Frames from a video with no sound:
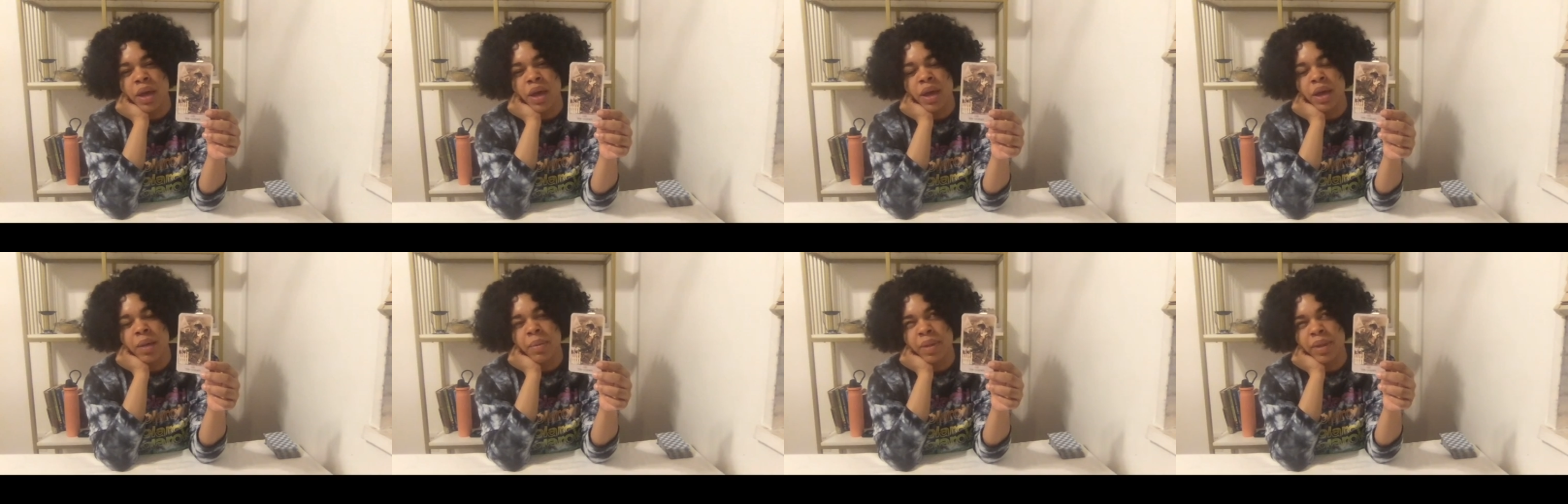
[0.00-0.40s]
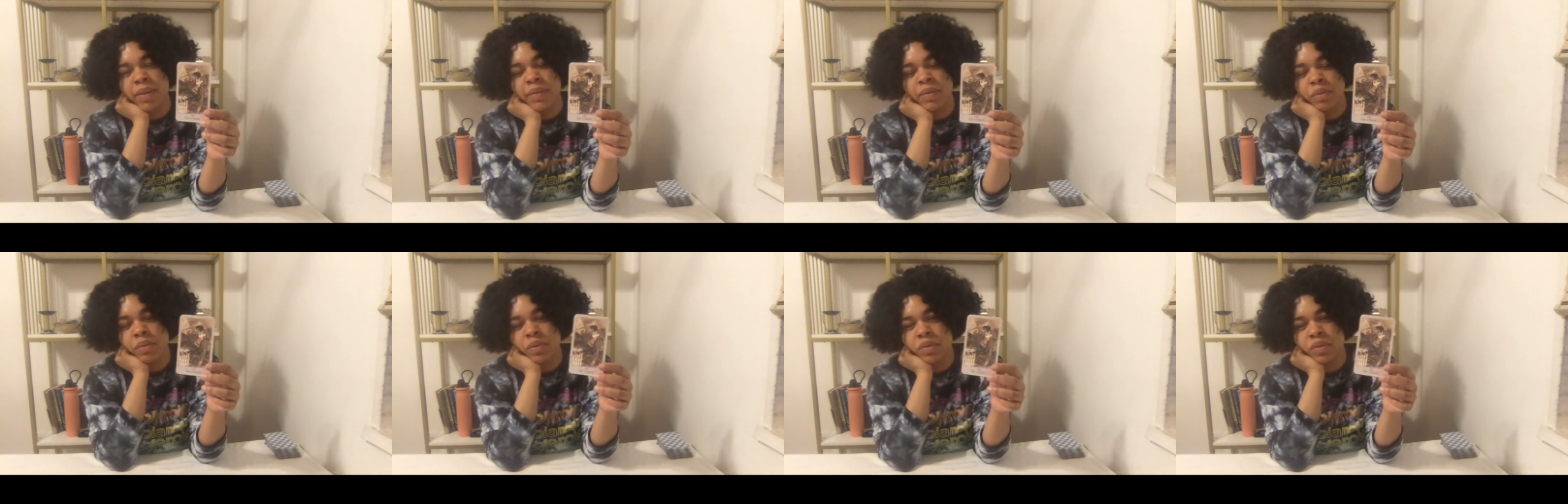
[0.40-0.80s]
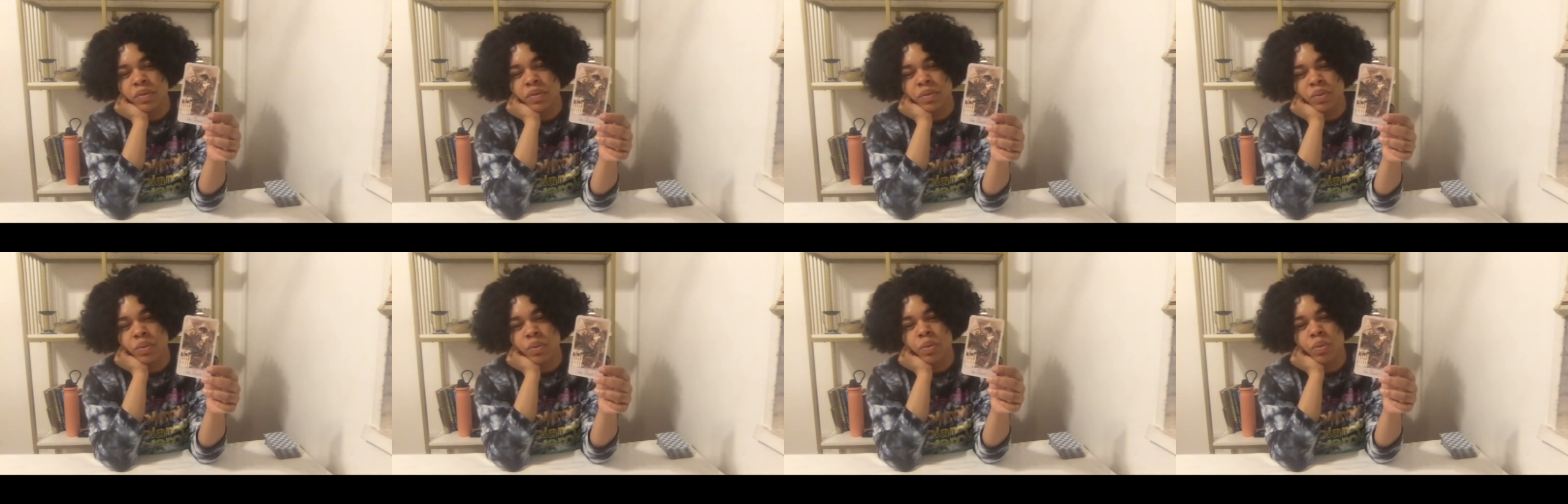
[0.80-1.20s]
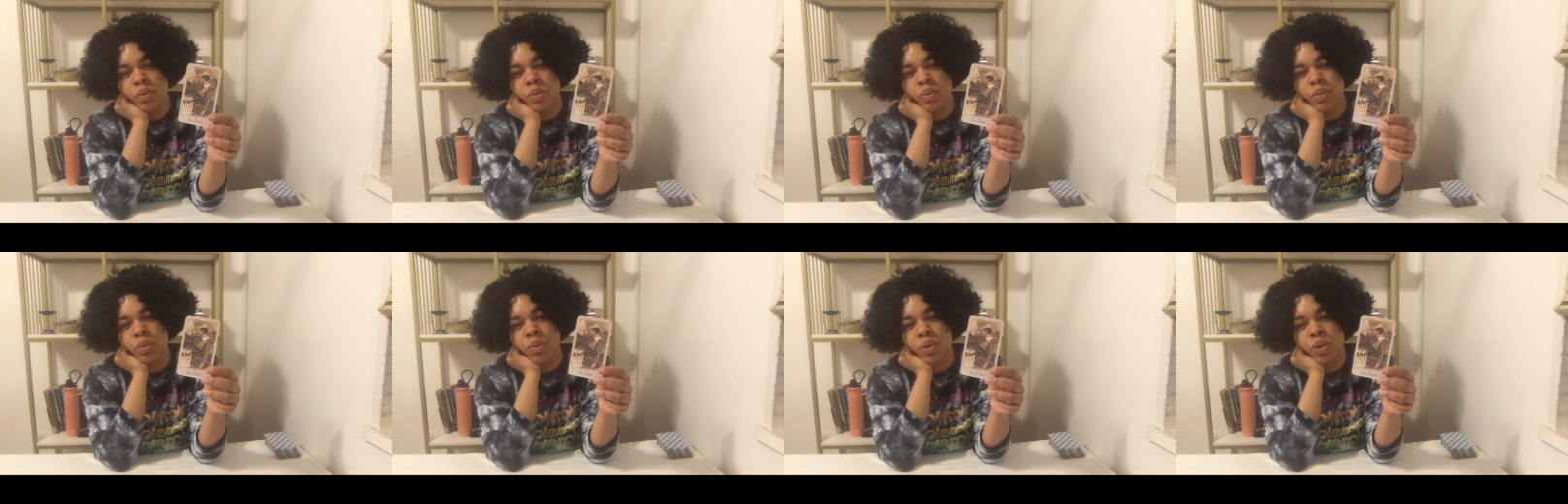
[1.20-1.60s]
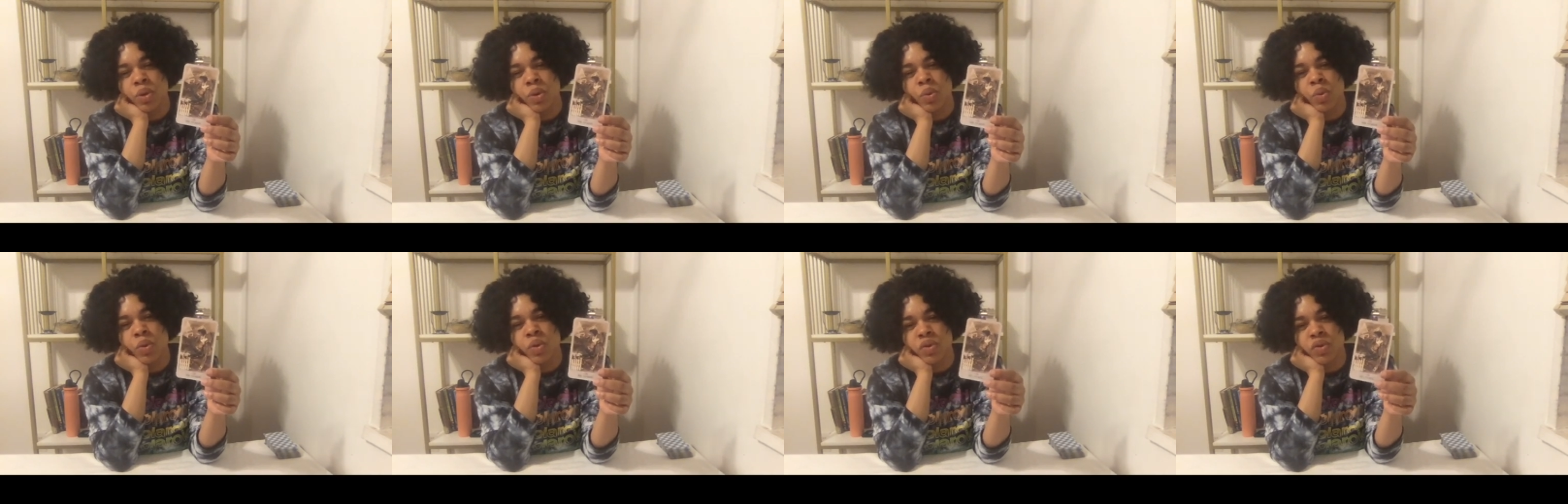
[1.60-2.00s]
I believe it was World
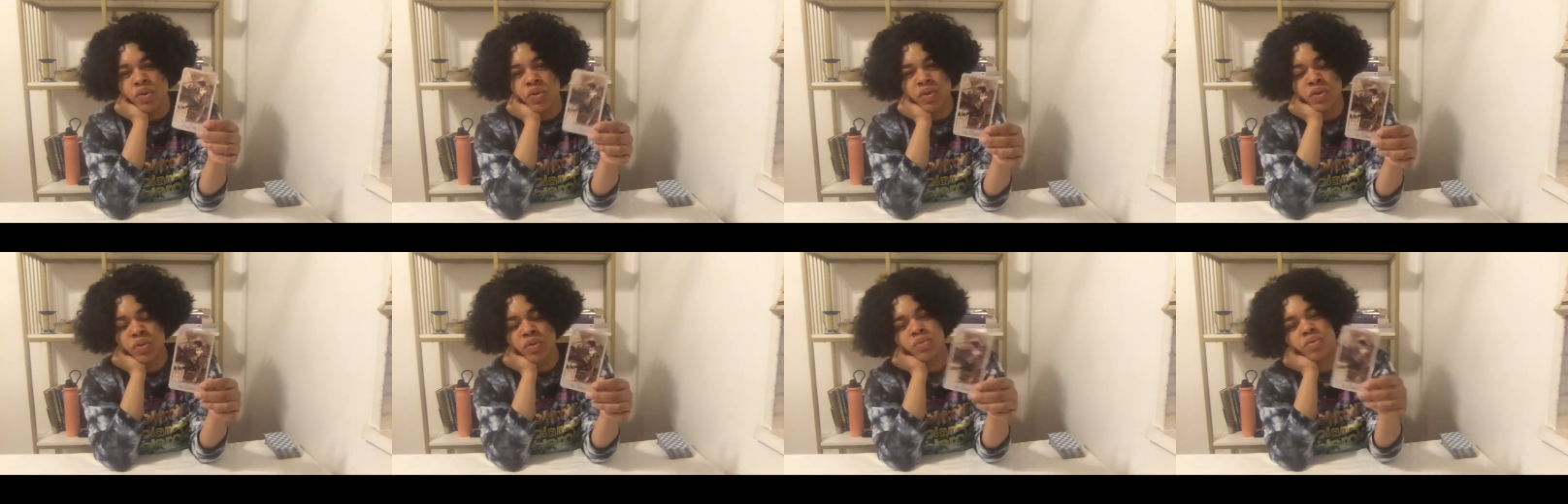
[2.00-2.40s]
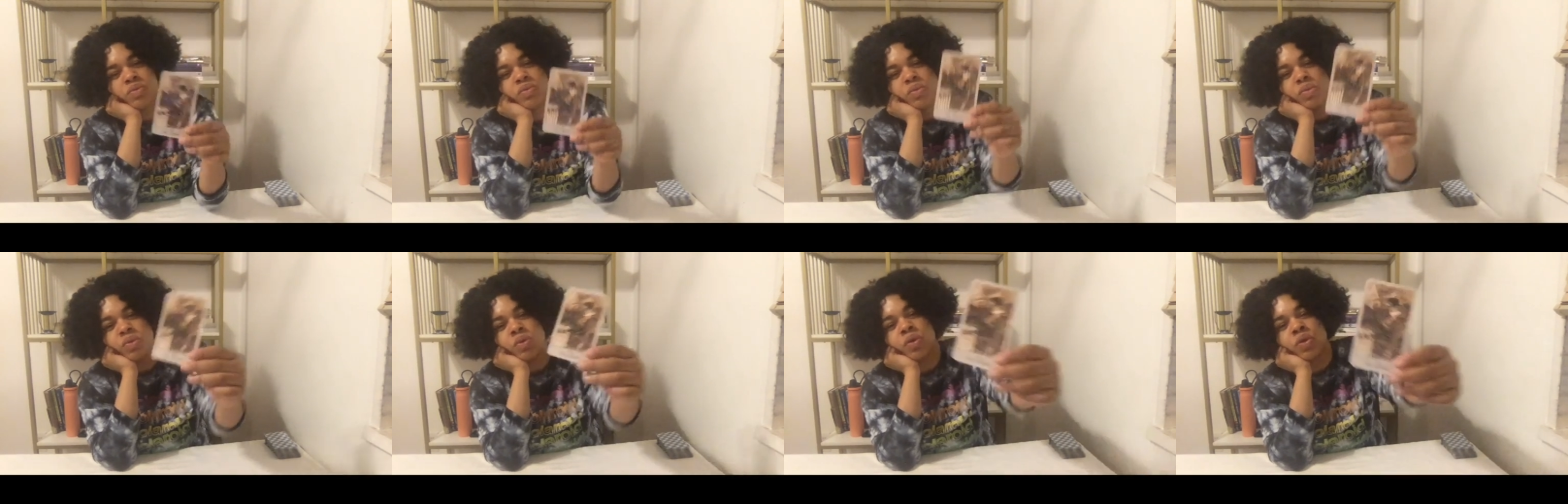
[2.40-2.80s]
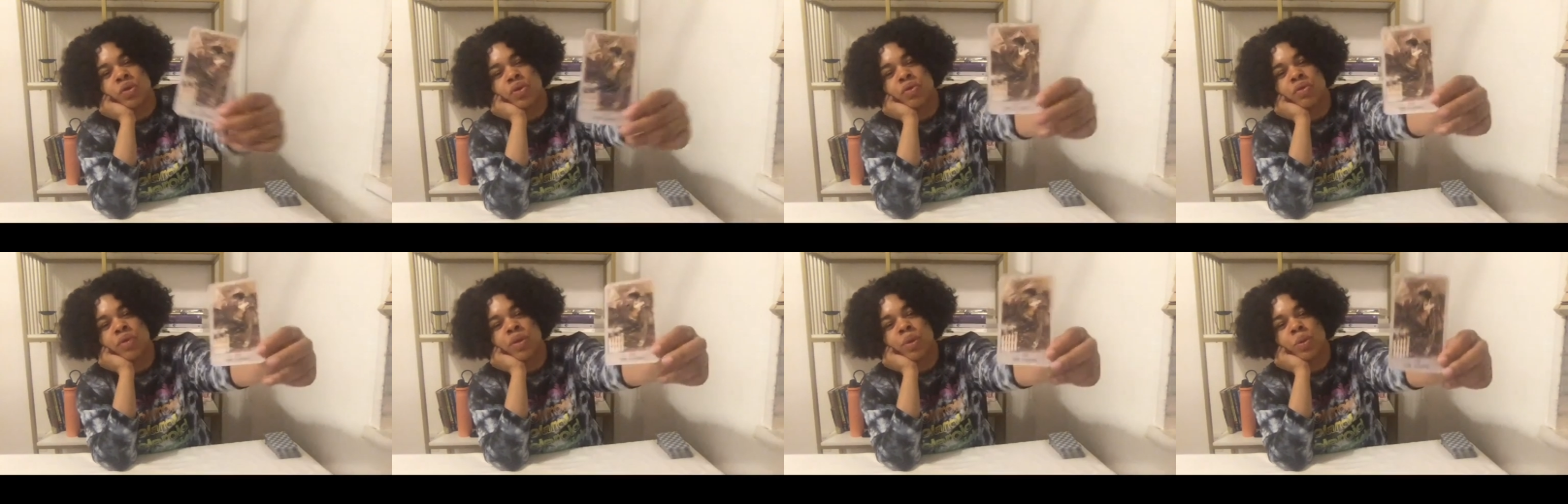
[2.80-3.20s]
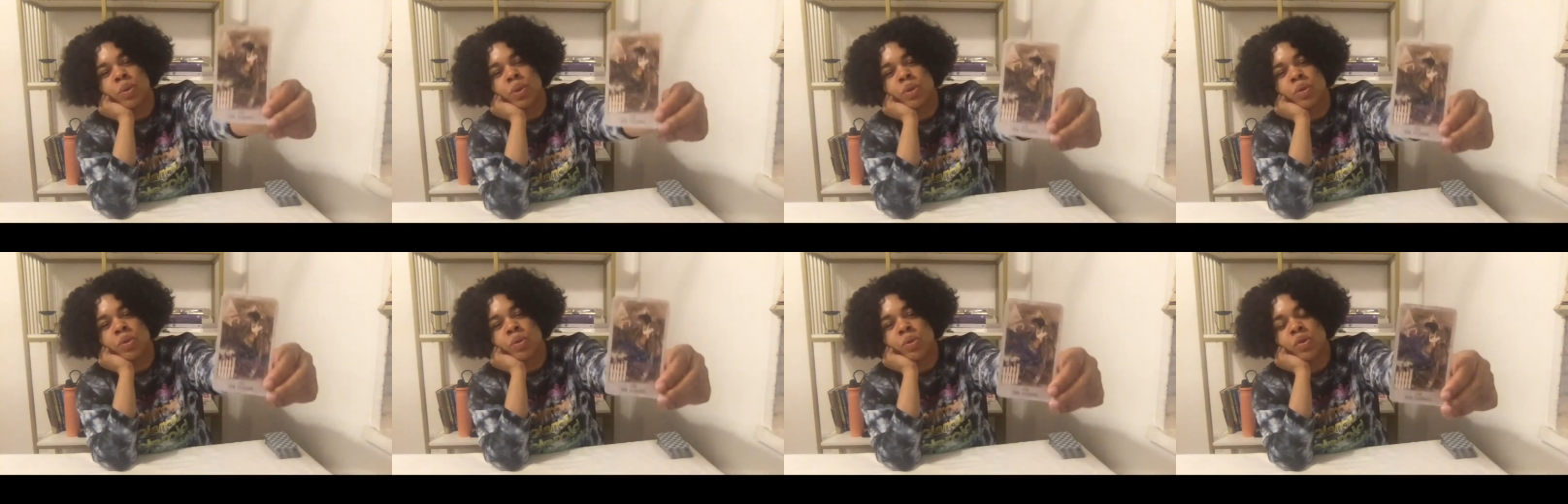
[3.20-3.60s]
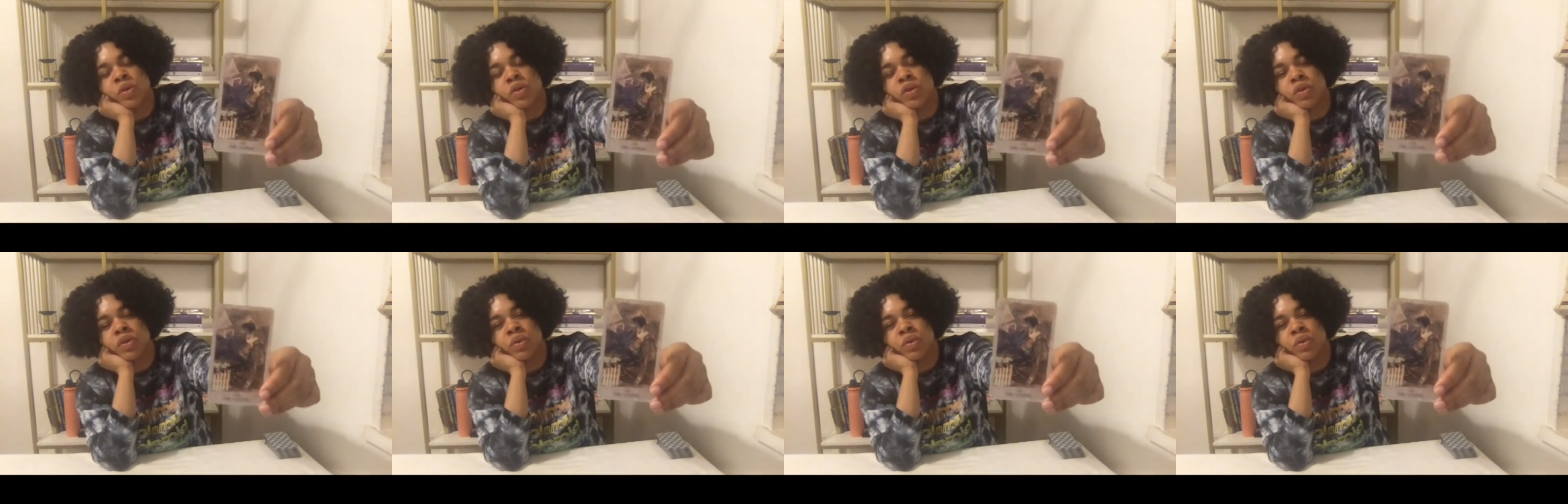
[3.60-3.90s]
War II or during World War II.